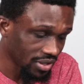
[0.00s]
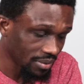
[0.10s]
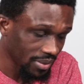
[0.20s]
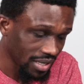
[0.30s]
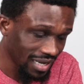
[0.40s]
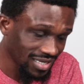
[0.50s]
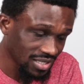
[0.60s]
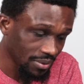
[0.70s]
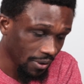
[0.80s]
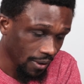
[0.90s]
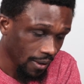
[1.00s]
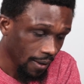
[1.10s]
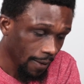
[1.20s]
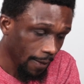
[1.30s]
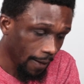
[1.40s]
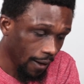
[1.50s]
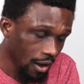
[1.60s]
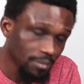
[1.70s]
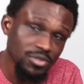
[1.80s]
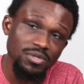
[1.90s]
him, he has the
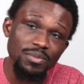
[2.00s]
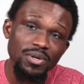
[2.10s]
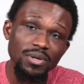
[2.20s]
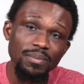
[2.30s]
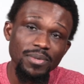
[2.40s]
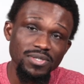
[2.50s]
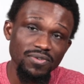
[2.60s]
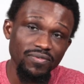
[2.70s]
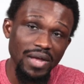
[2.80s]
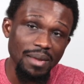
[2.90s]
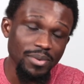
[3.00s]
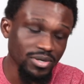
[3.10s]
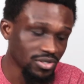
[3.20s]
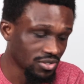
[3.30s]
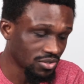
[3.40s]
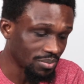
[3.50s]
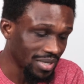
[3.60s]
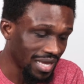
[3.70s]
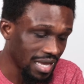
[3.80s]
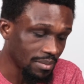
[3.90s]
optimal muscle fibers to
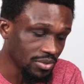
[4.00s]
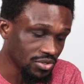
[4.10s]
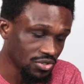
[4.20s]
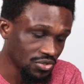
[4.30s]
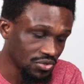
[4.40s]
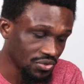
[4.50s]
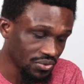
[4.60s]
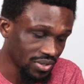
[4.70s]
be able to do